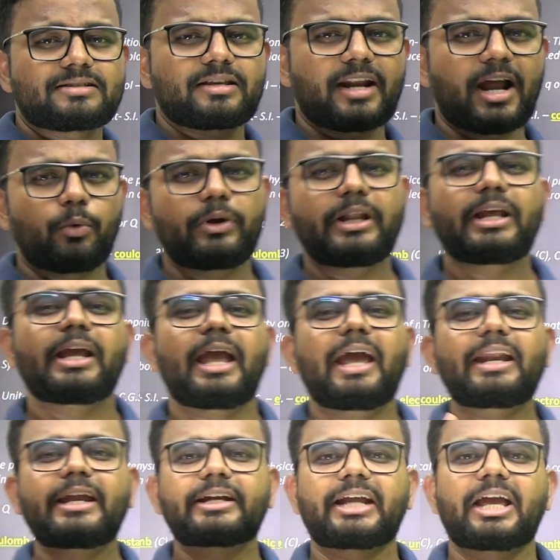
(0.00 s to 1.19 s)
surrounding
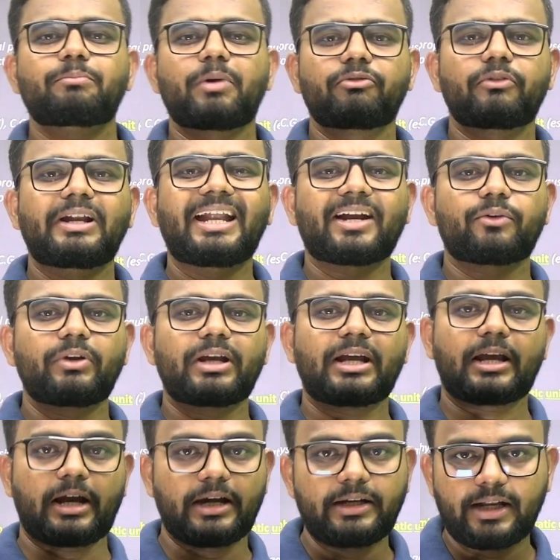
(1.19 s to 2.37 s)
any type of
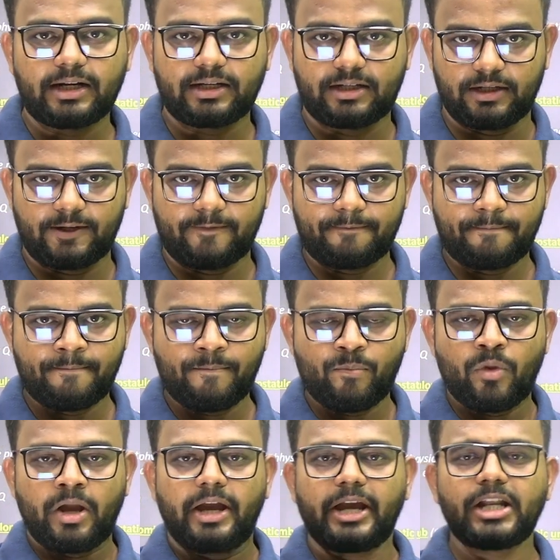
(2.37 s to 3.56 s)
electric conductor
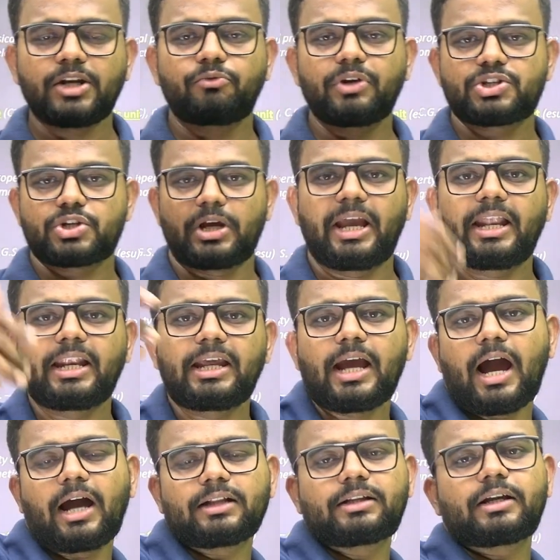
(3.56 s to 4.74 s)
in which any
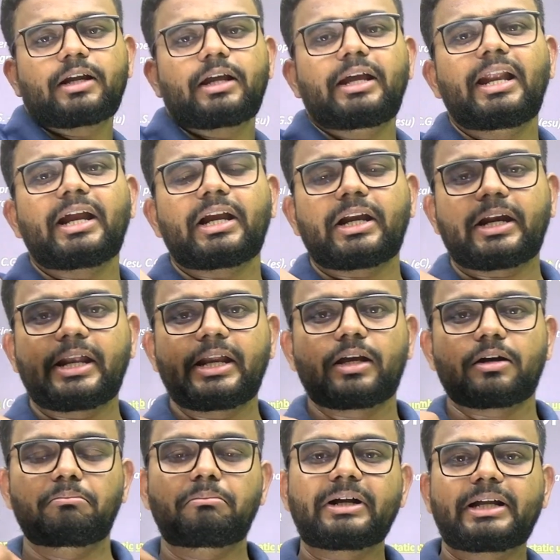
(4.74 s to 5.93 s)
other
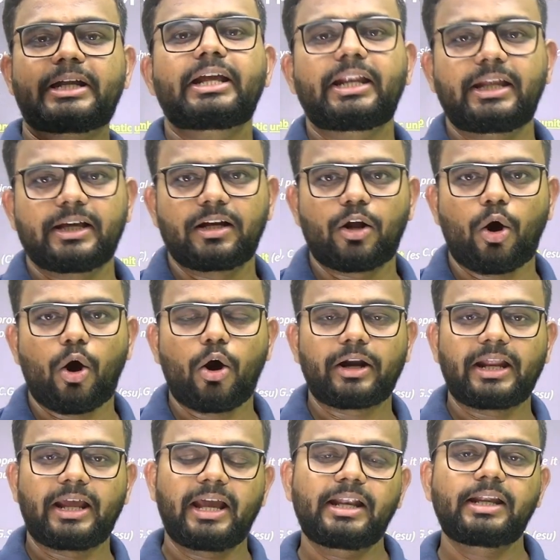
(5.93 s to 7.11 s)
electric material
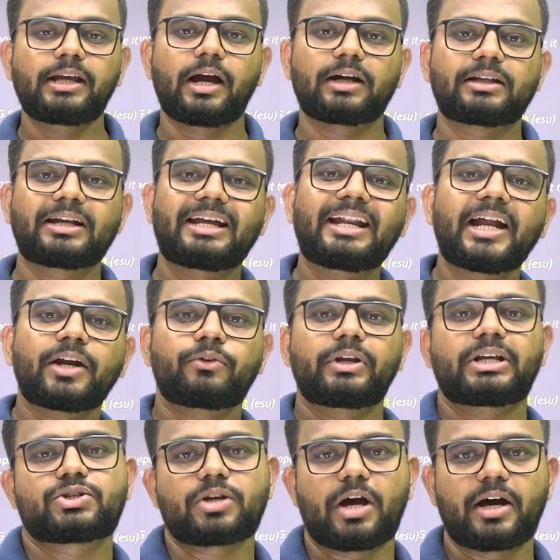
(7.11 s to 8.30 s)
or any other
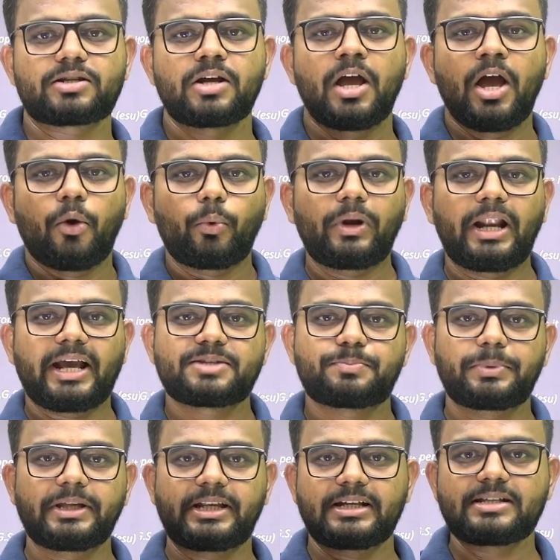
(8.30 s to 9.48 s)
electric charge will
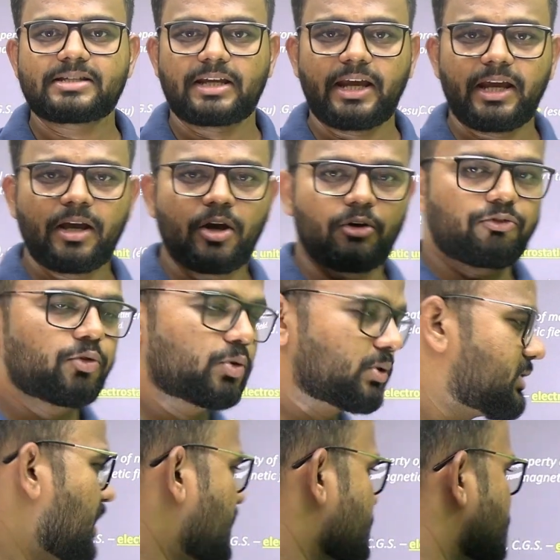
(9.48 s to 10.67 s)
experience a
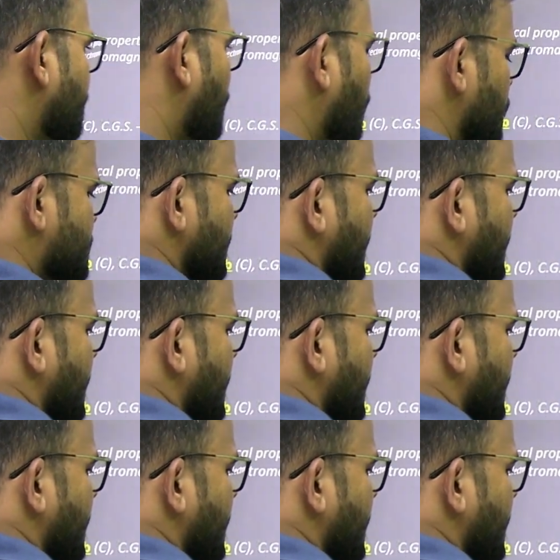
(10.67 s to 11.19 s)
force. Suppose